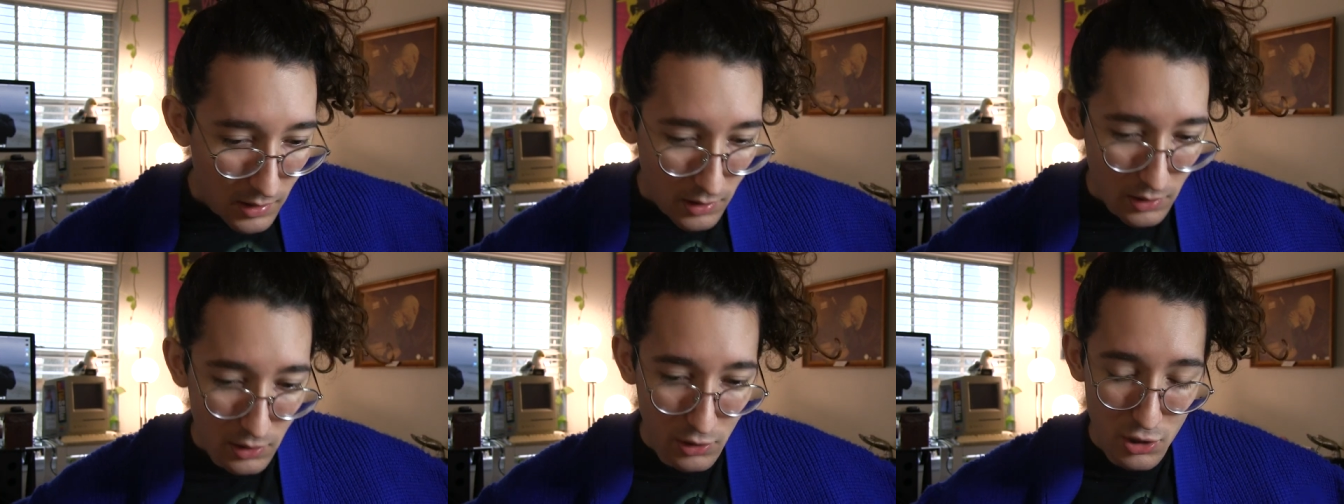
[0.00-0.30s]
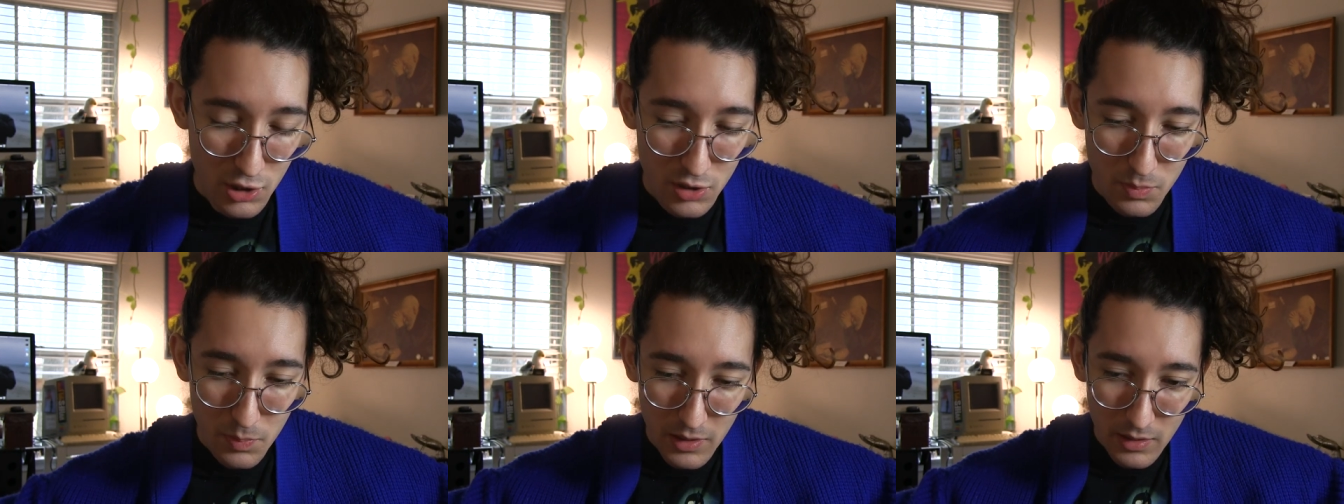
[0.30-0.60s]
you'd
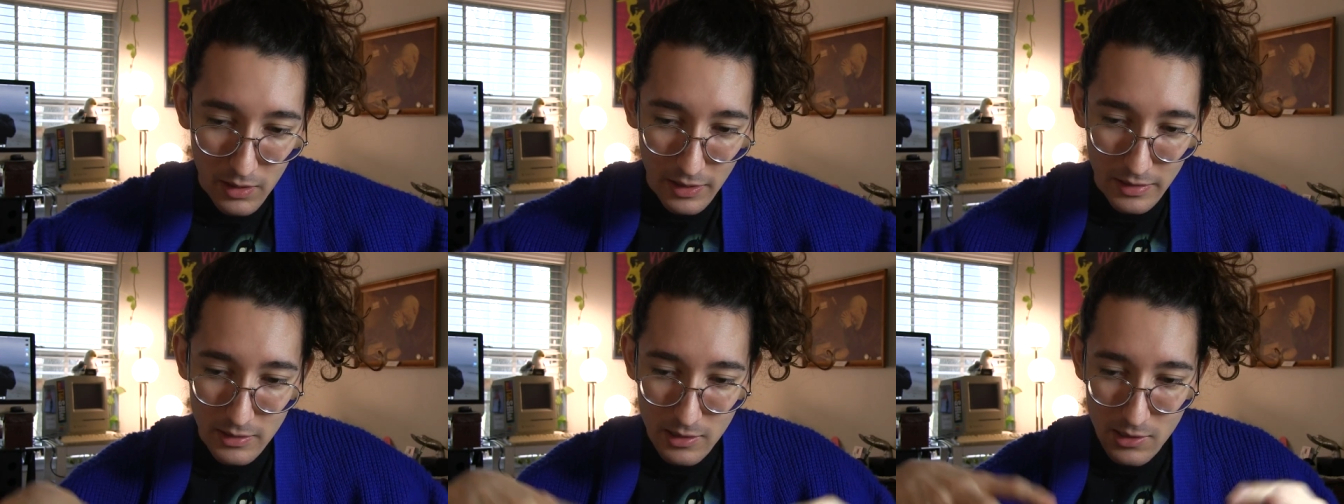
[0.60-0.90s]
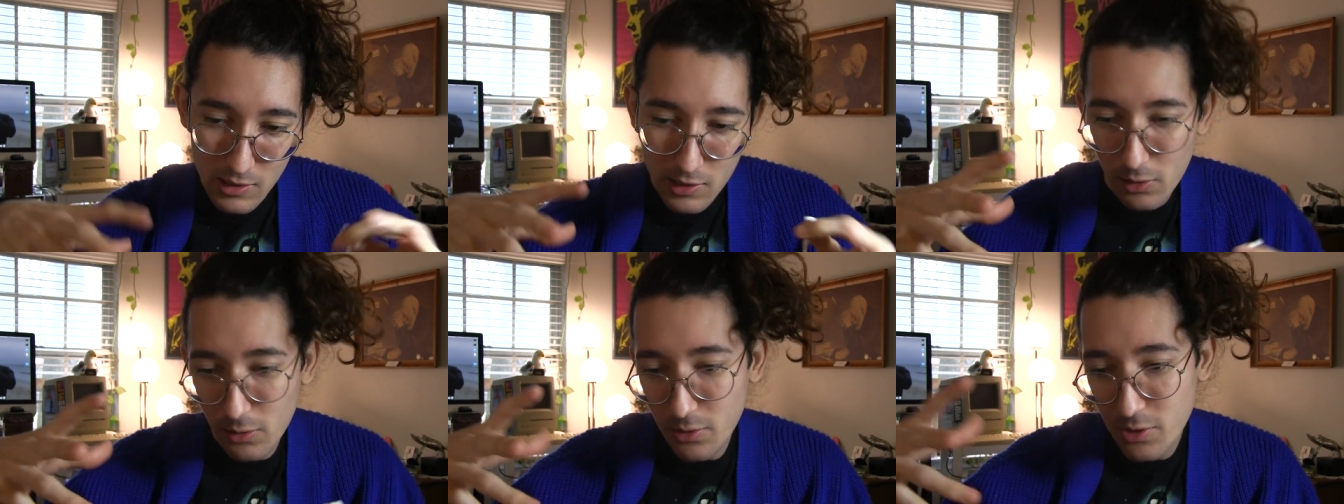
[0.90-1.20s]
just be like
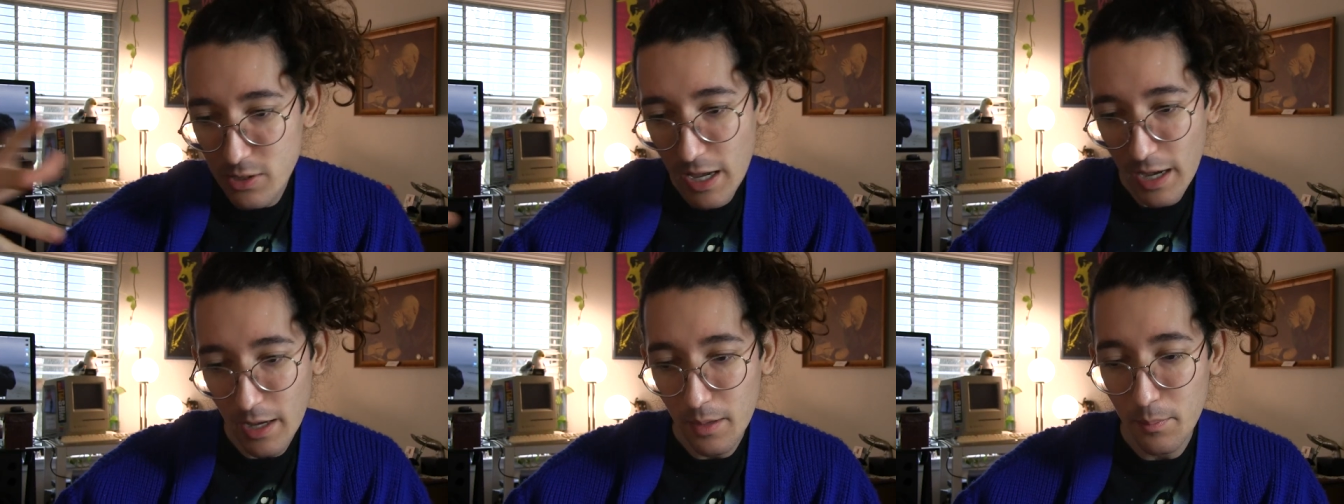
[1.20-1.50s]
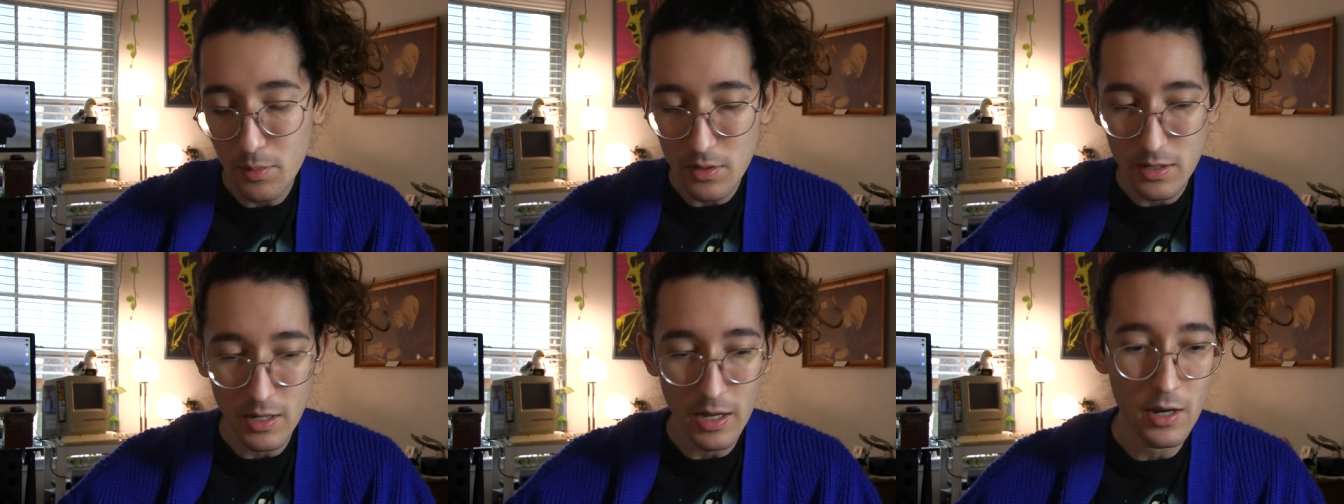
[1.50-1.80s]
this little sack
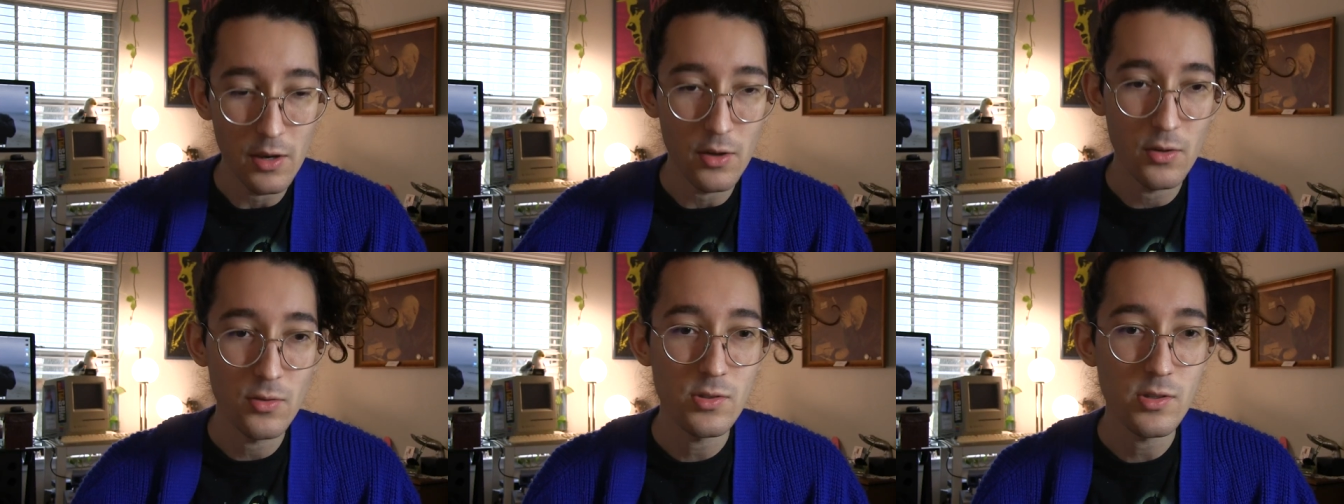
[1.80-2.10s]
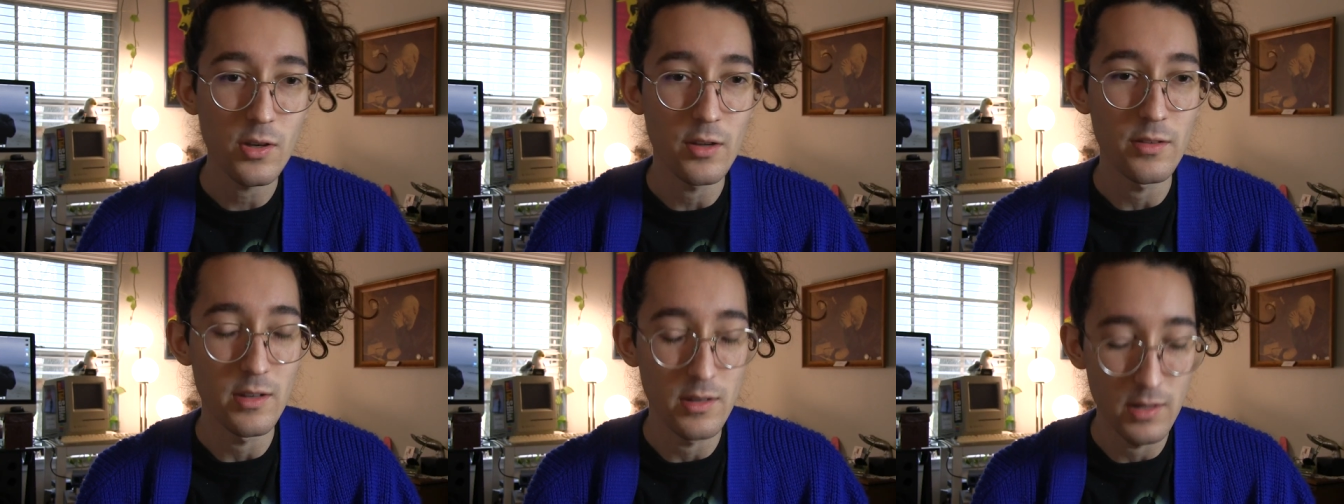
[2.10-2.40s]
of
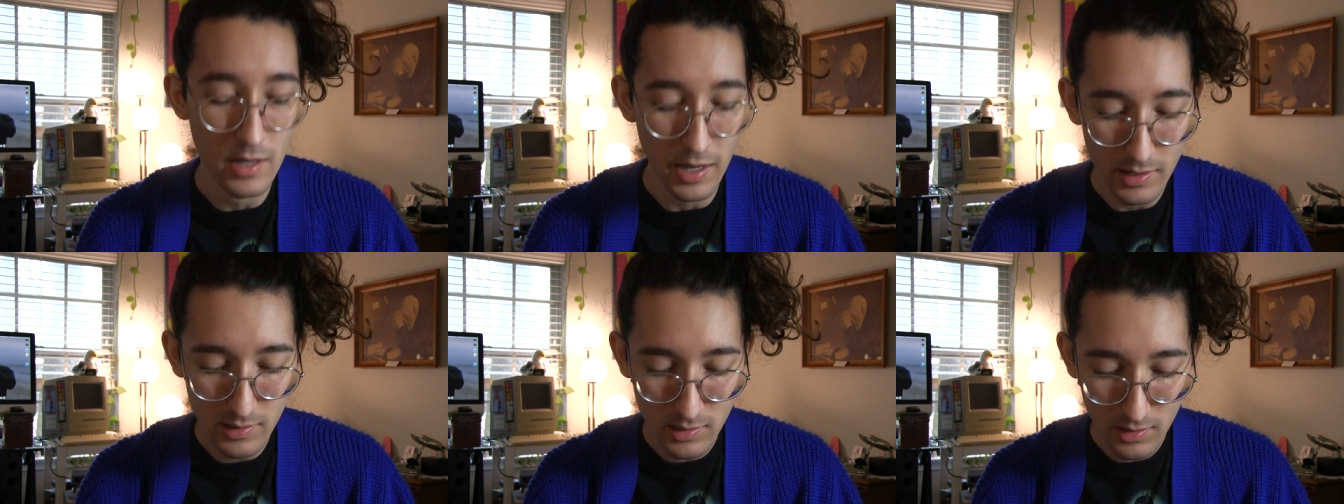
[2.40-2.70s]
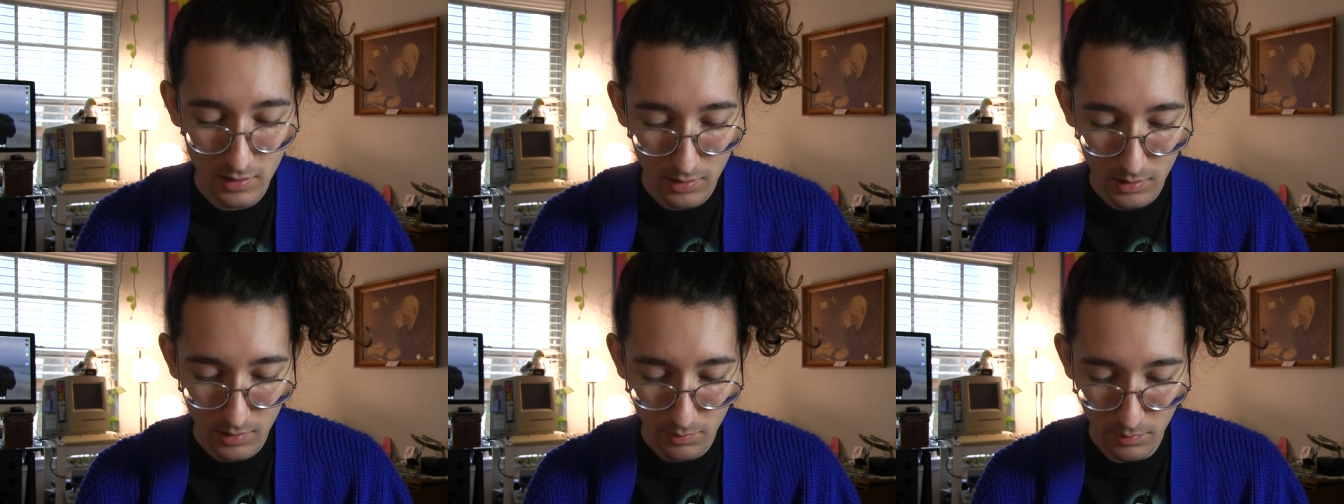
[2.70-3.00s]
potatoes on the
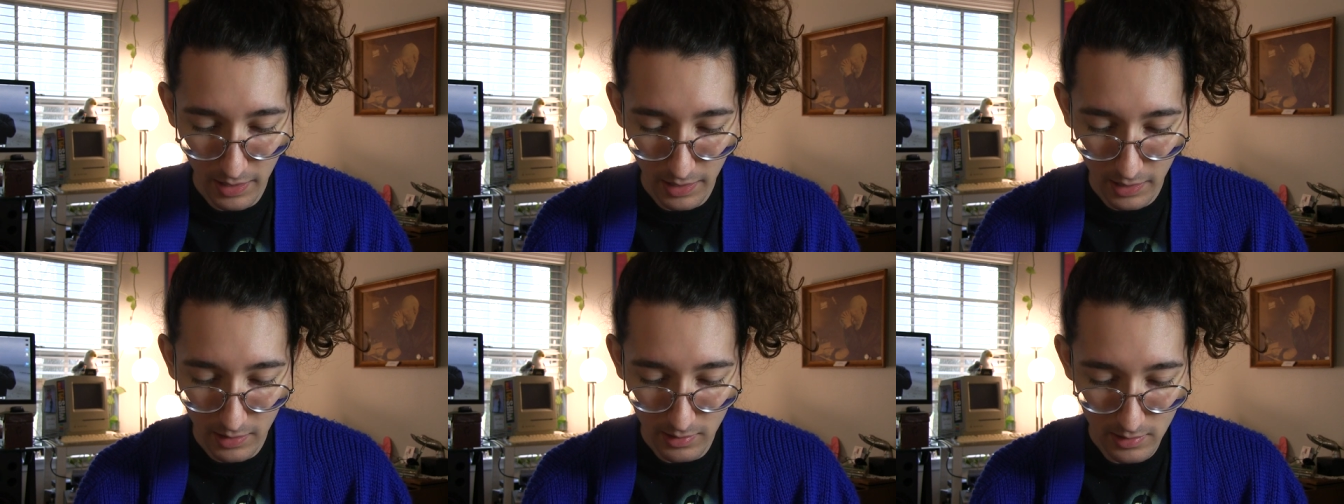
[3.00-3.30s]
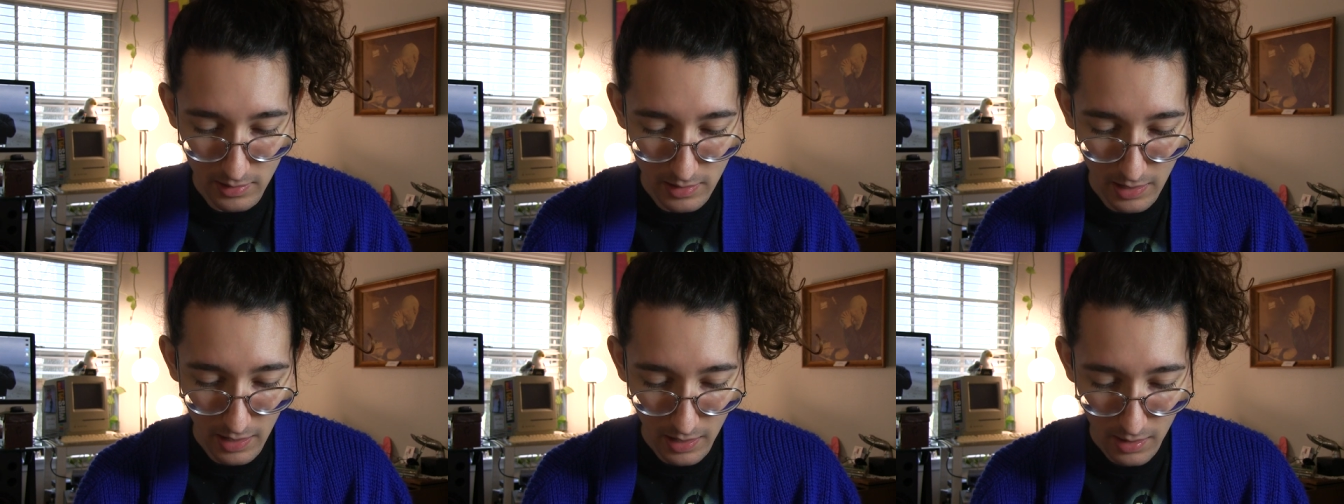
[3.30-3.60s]
desk back in
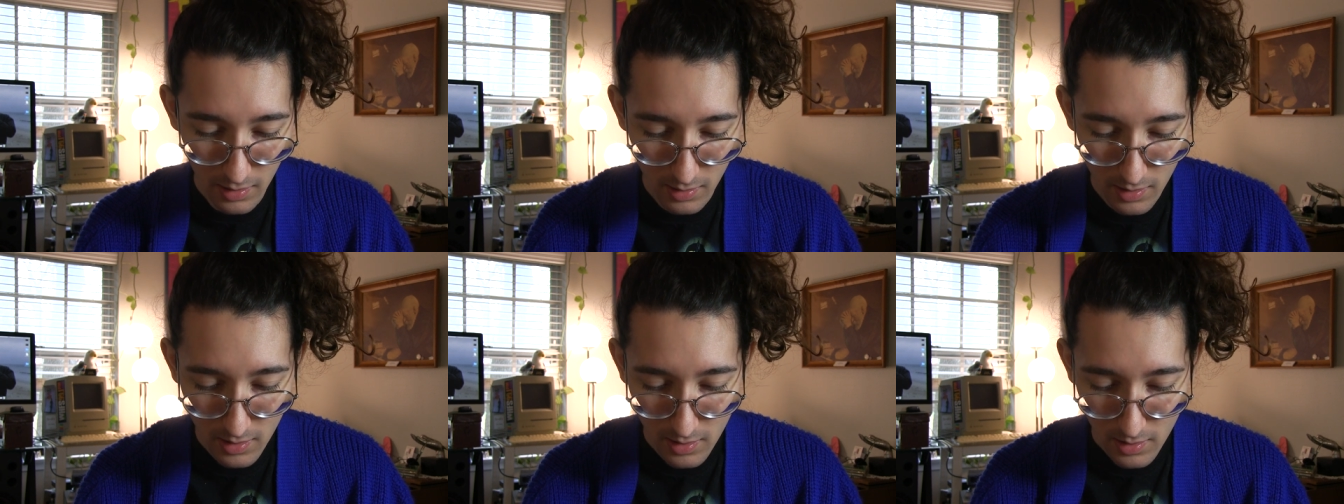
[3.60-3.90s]
the day.